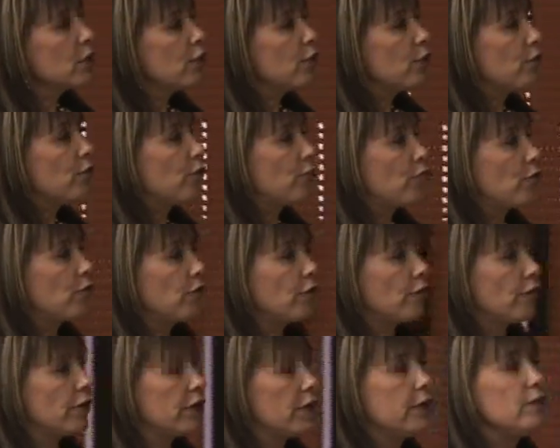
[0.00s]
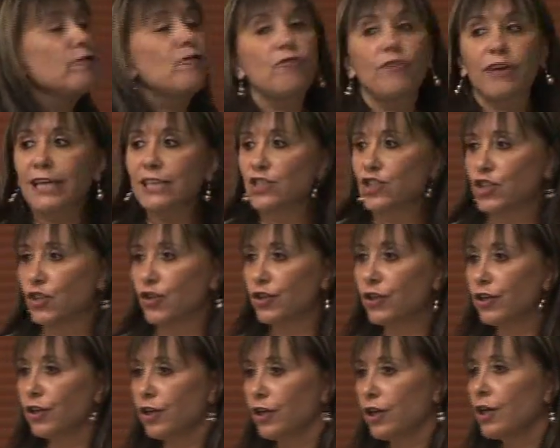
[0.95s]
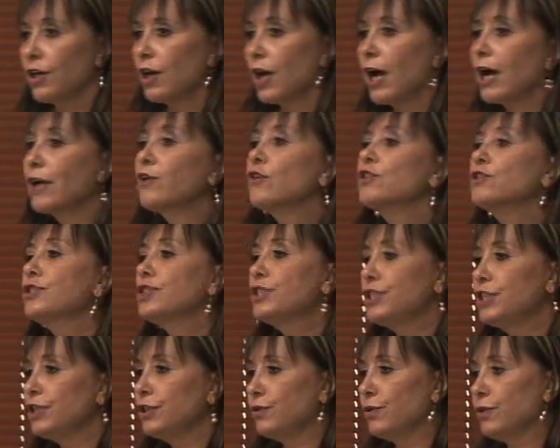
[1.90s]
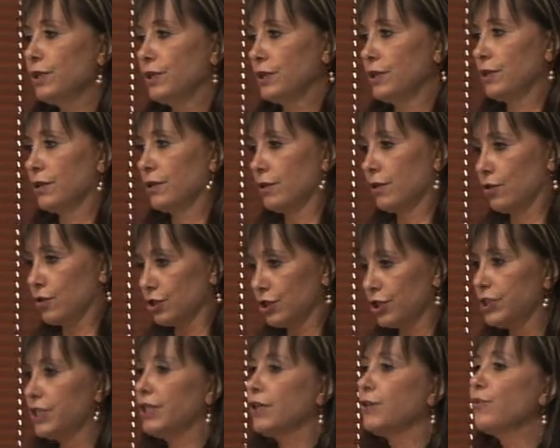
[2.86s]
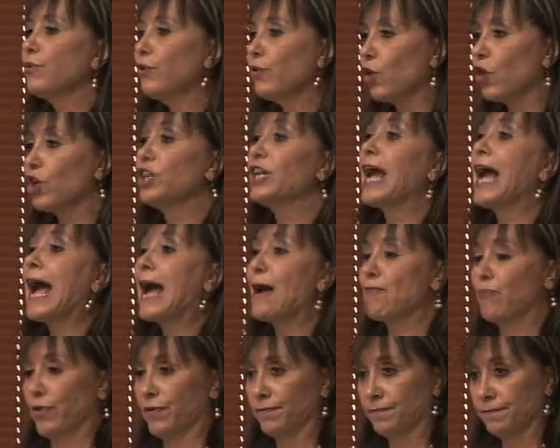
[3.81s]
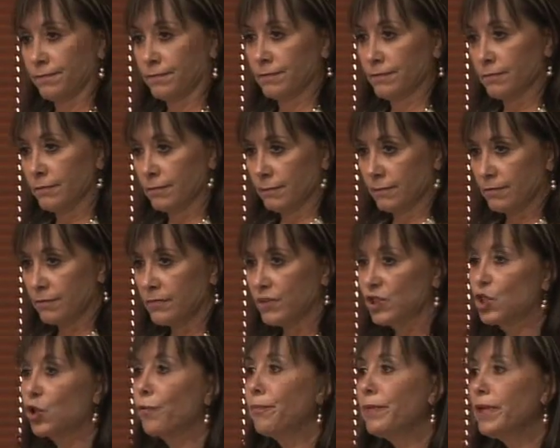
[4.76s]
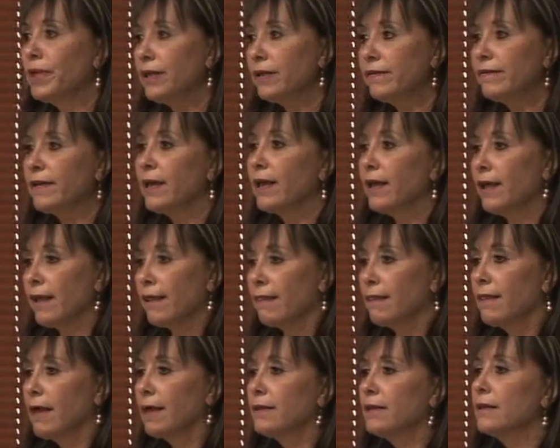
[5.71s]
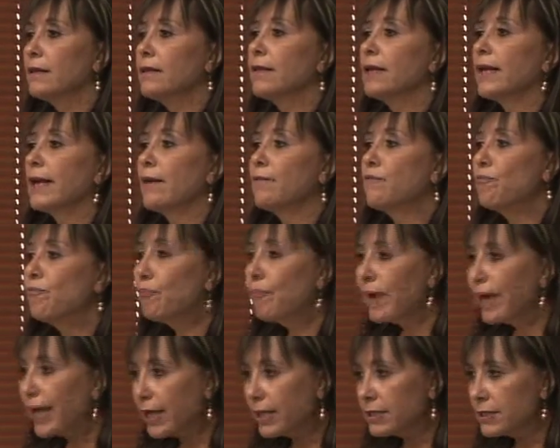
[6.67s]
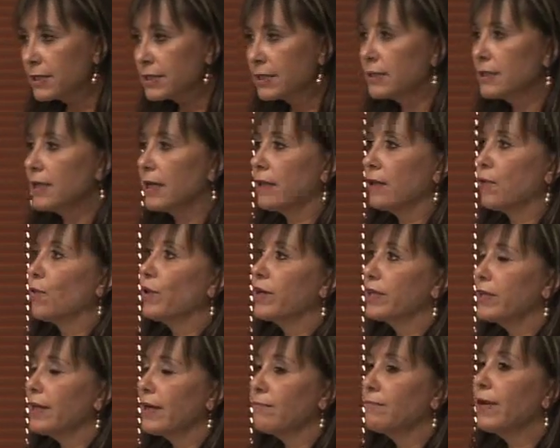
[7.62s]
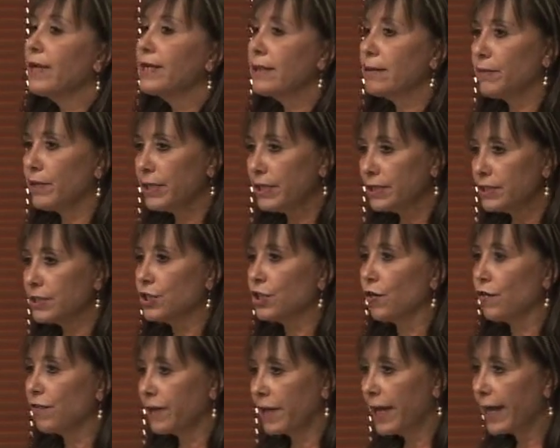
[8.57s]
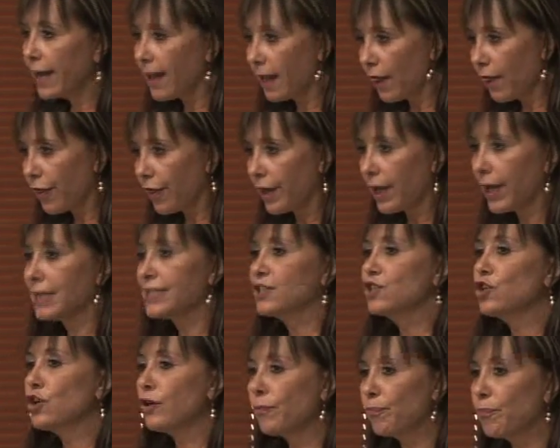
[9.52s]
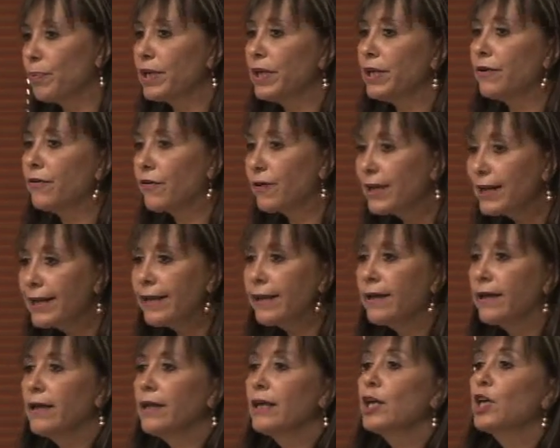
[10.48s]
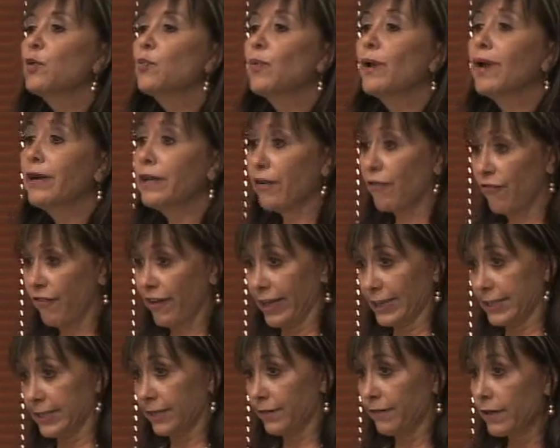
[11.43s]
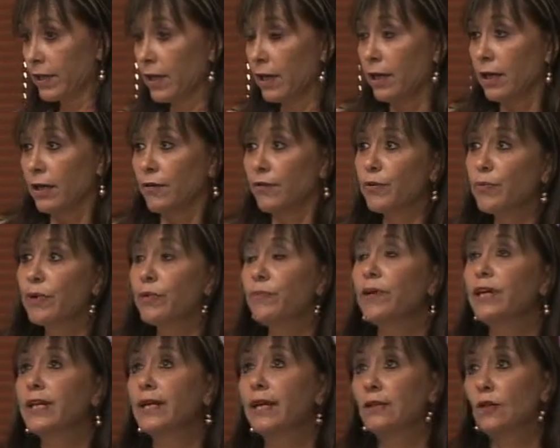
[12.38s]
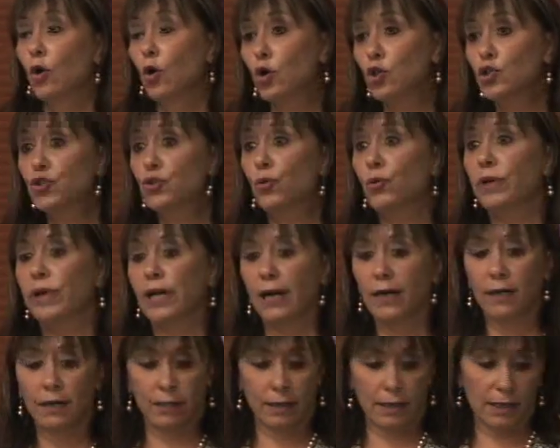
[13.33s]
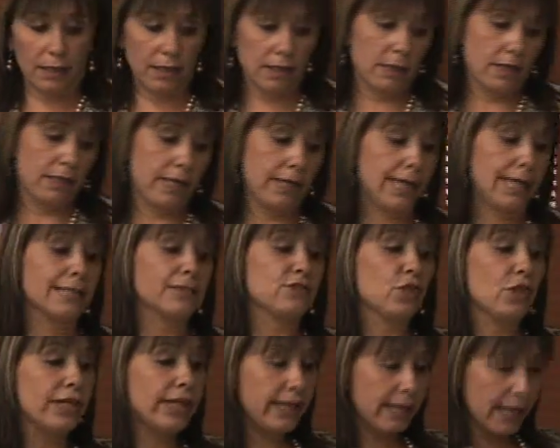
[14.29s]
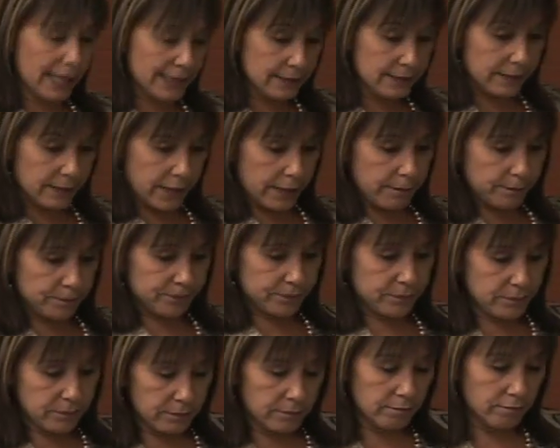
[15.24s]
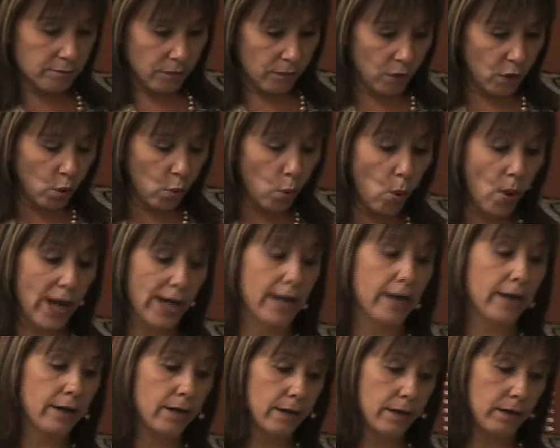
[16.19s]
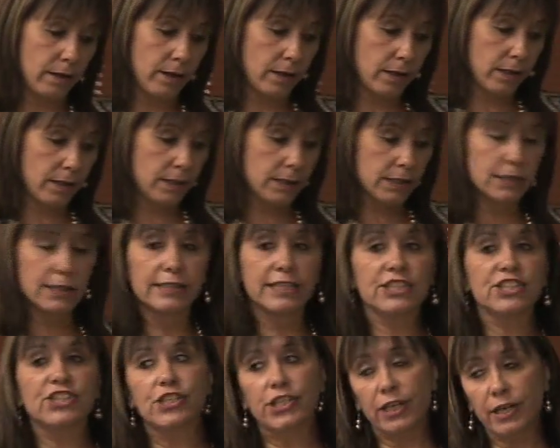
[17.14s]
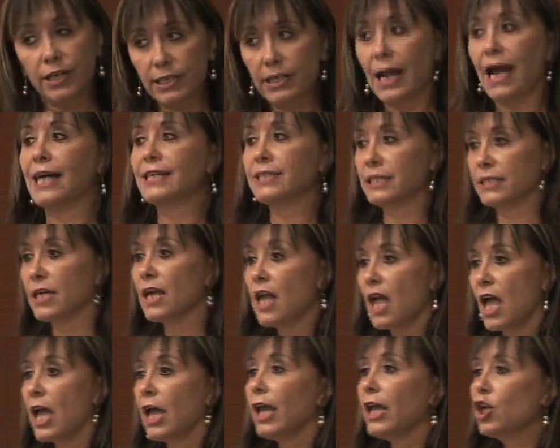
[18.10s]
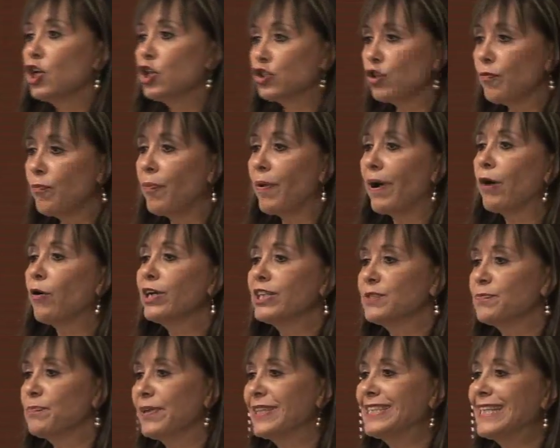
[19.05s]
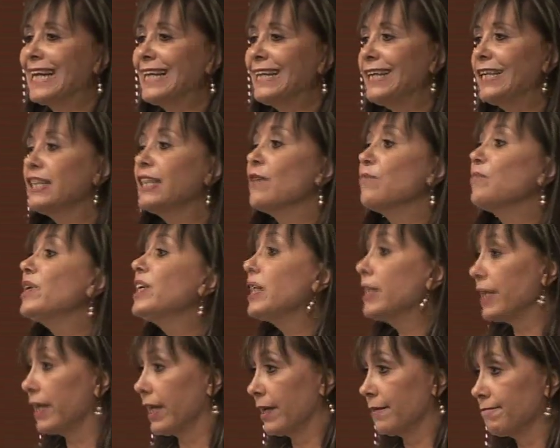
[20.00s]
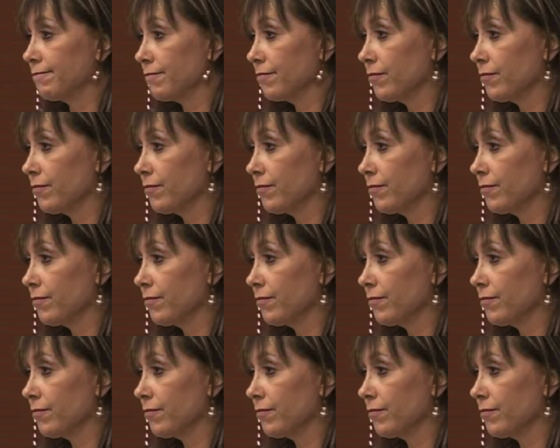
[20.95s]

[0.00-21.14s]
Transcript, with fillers: of infection are continuing continue going up. So means that the campaigns that were done by the Ministry of Health has not been really very effective. Remember that also we are uh, a Catholic country where the church has a lot of power, especially in the media.